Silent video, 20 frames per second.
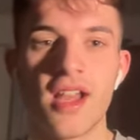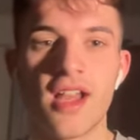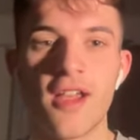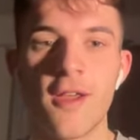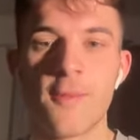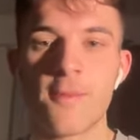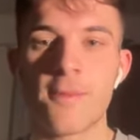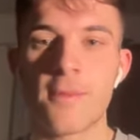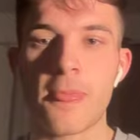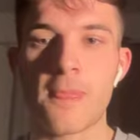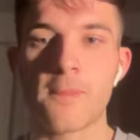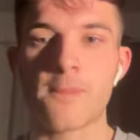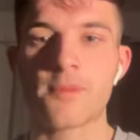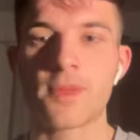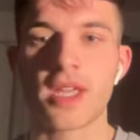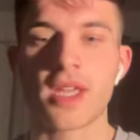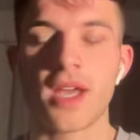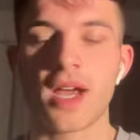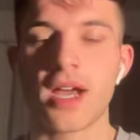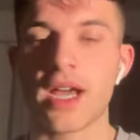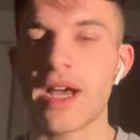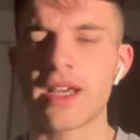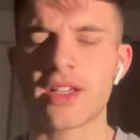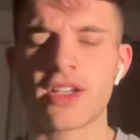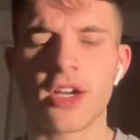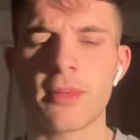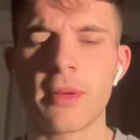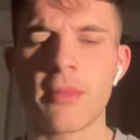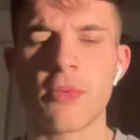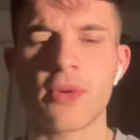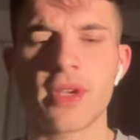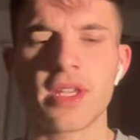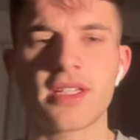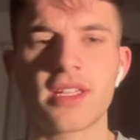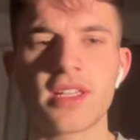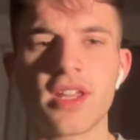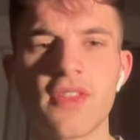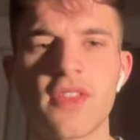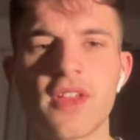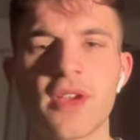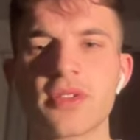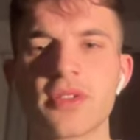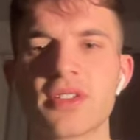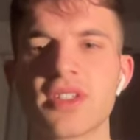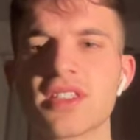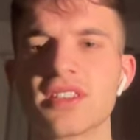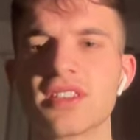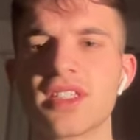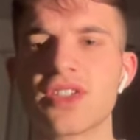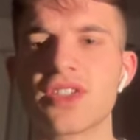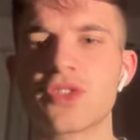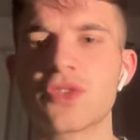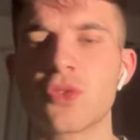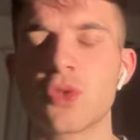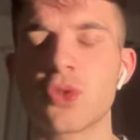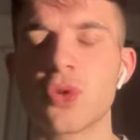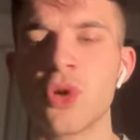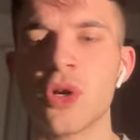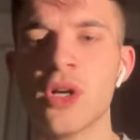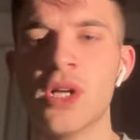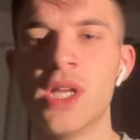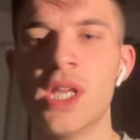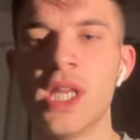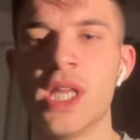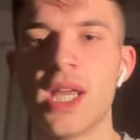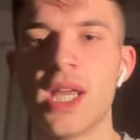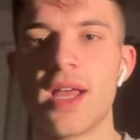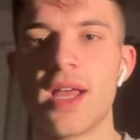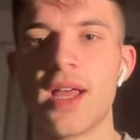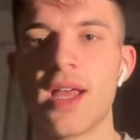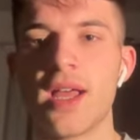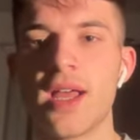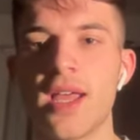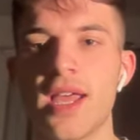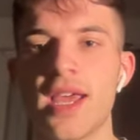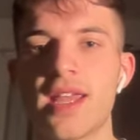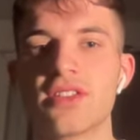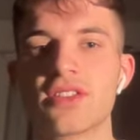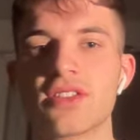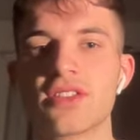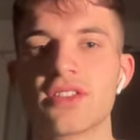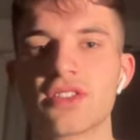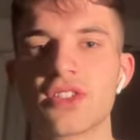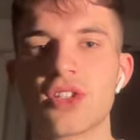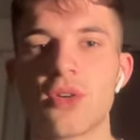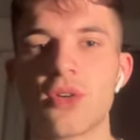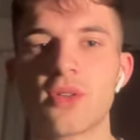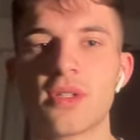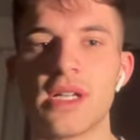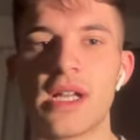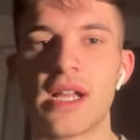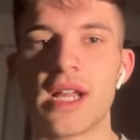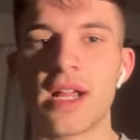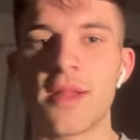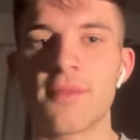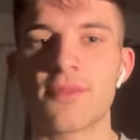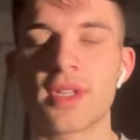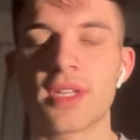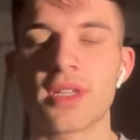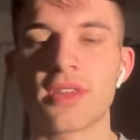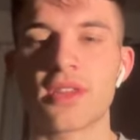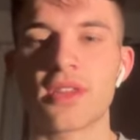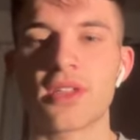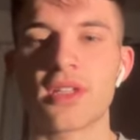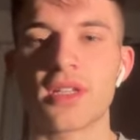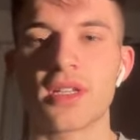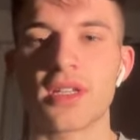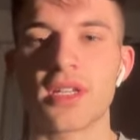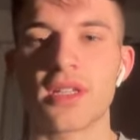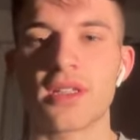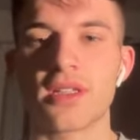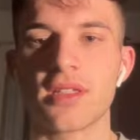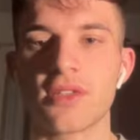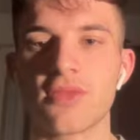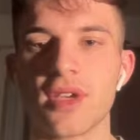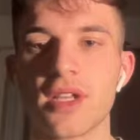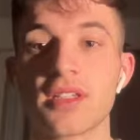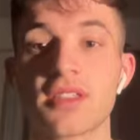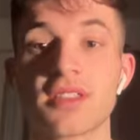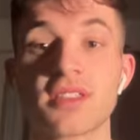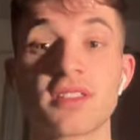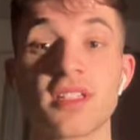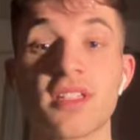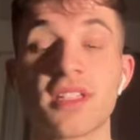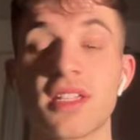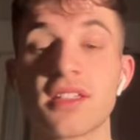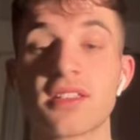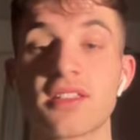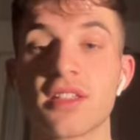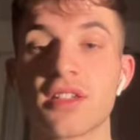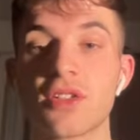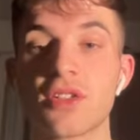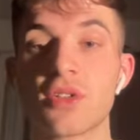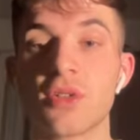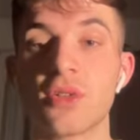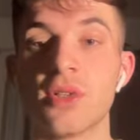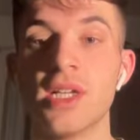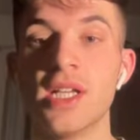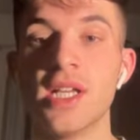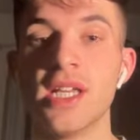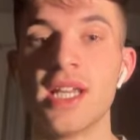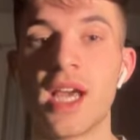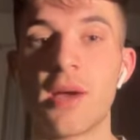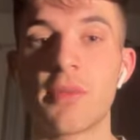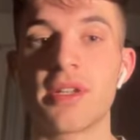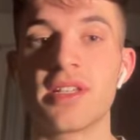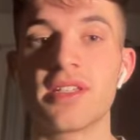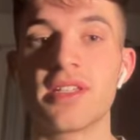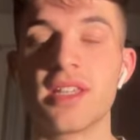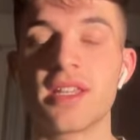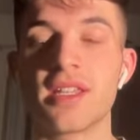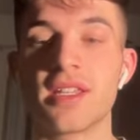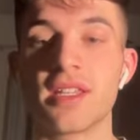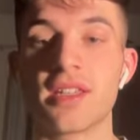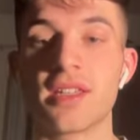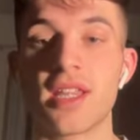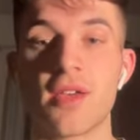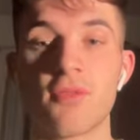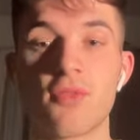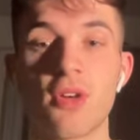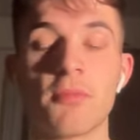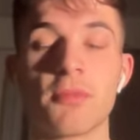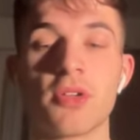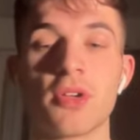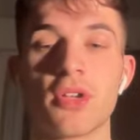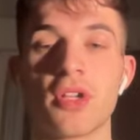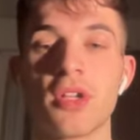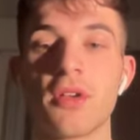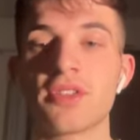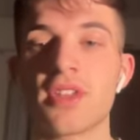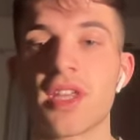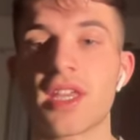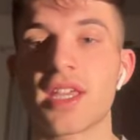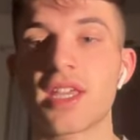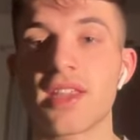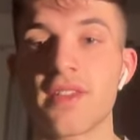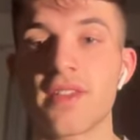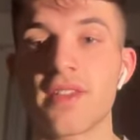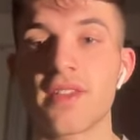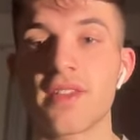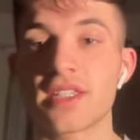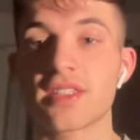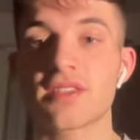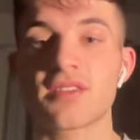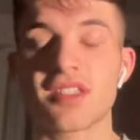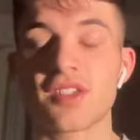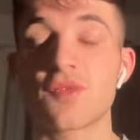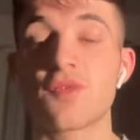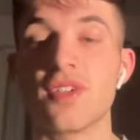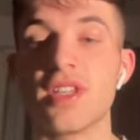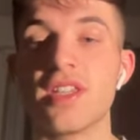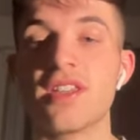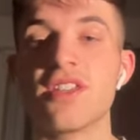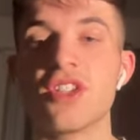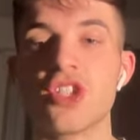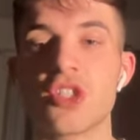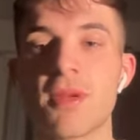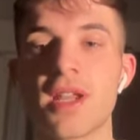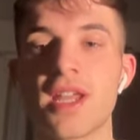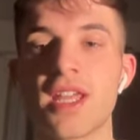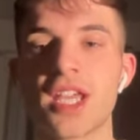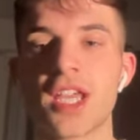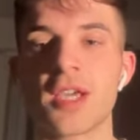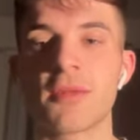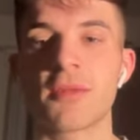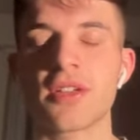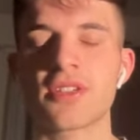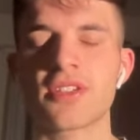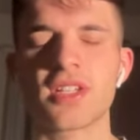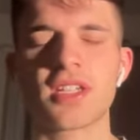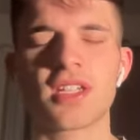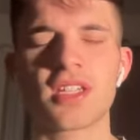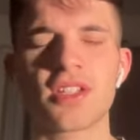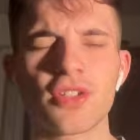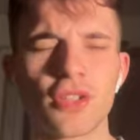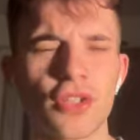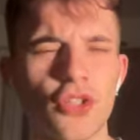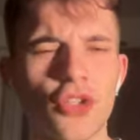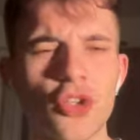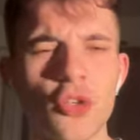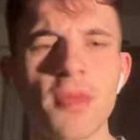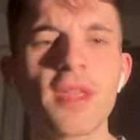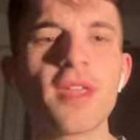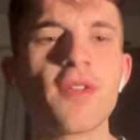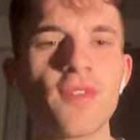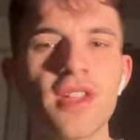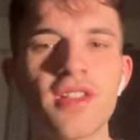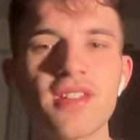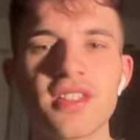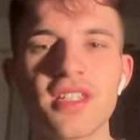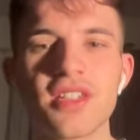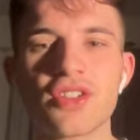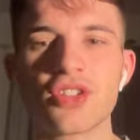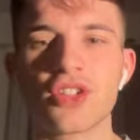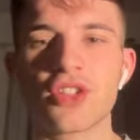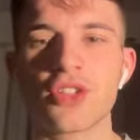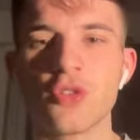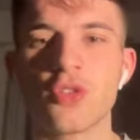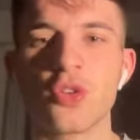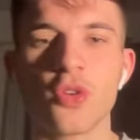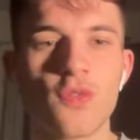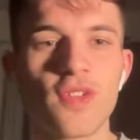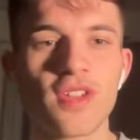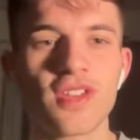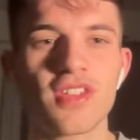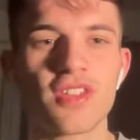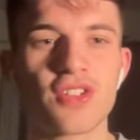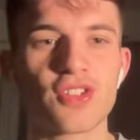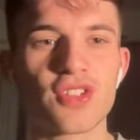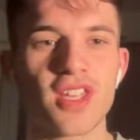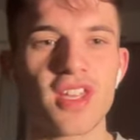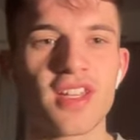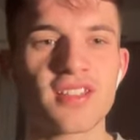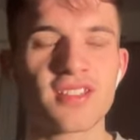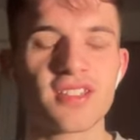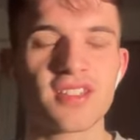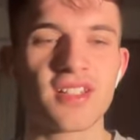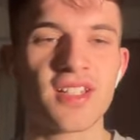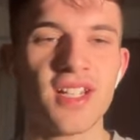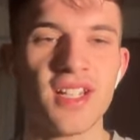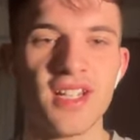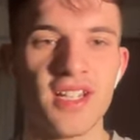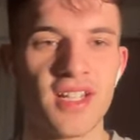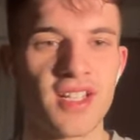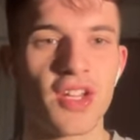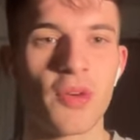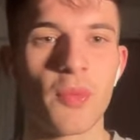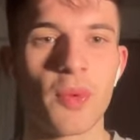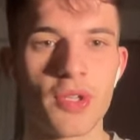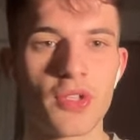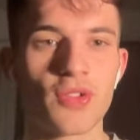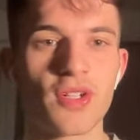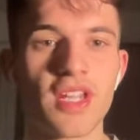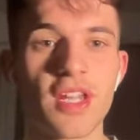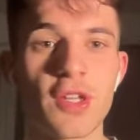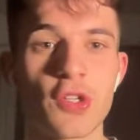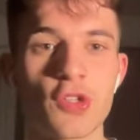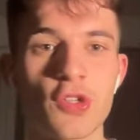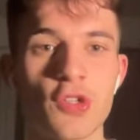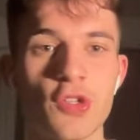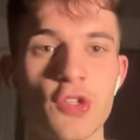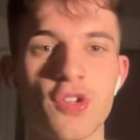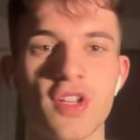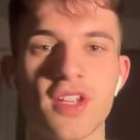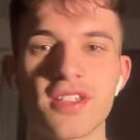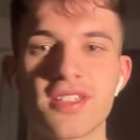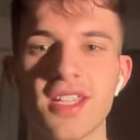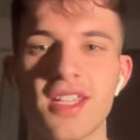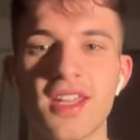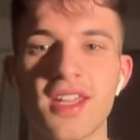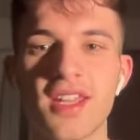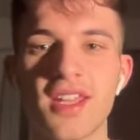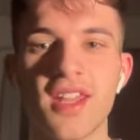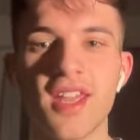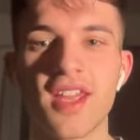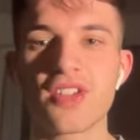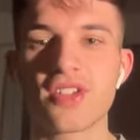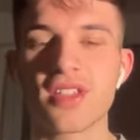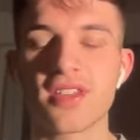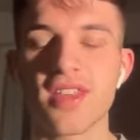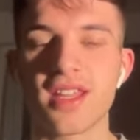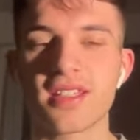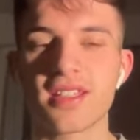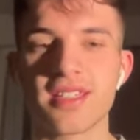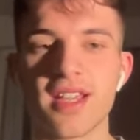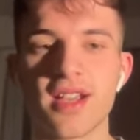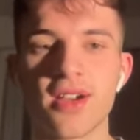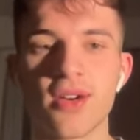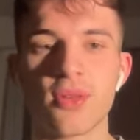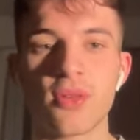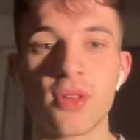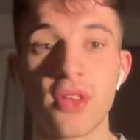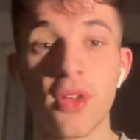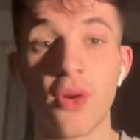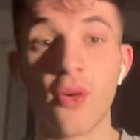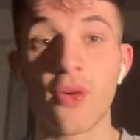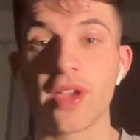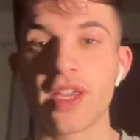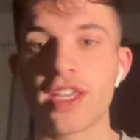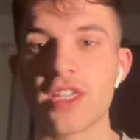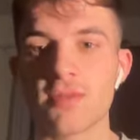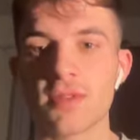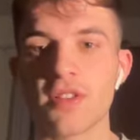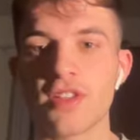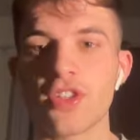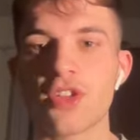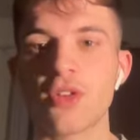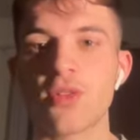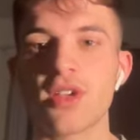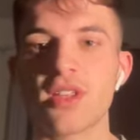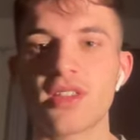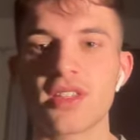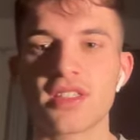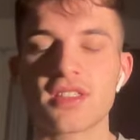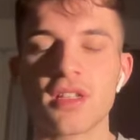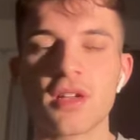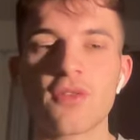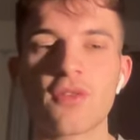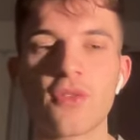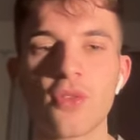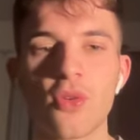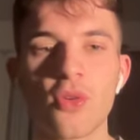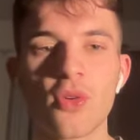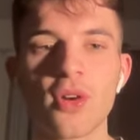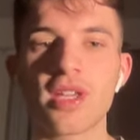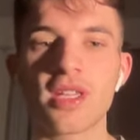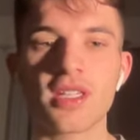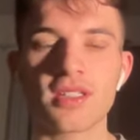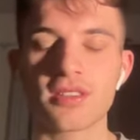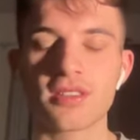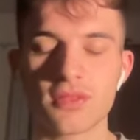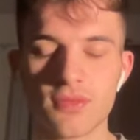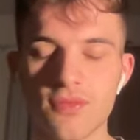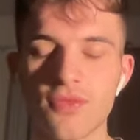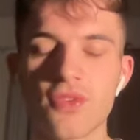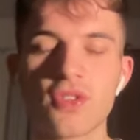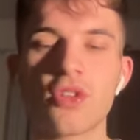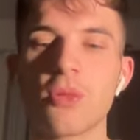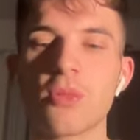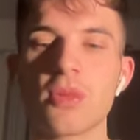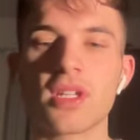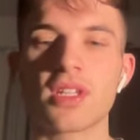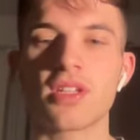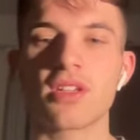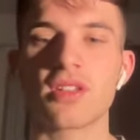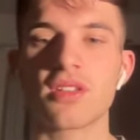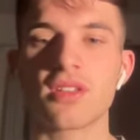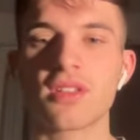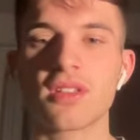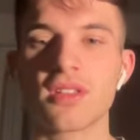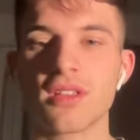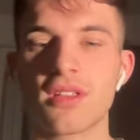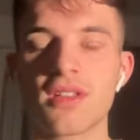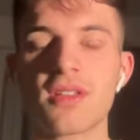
Yeah, I can't remember what he did. I think it was the assist for Henderson's goal in the round of 16 against Senegal. And when he did it in that run beyond, I was like, that's vintage Bellingham. I was like, can you be vintage? Can you do vintage things that when you're literally a teenager? That's how long he's been doing this stuff for. He's phenomenally good.